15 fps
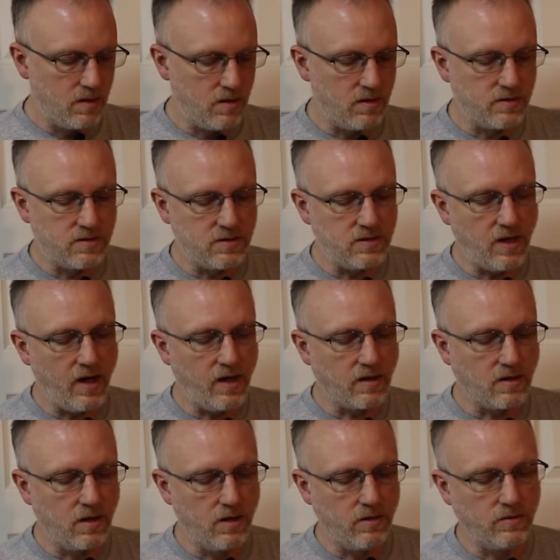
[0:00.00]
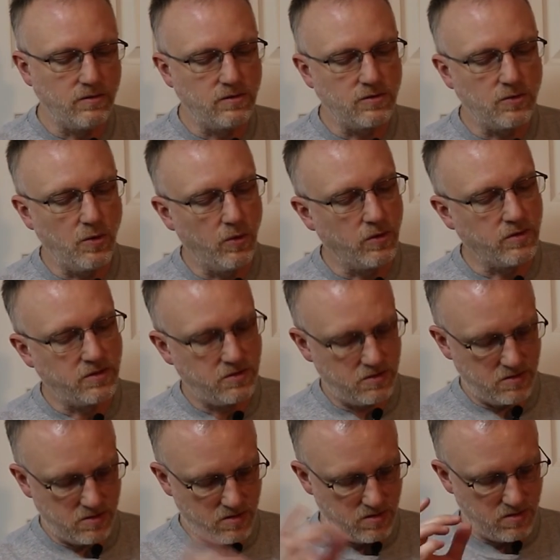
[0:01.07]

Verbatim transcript: this side goes towards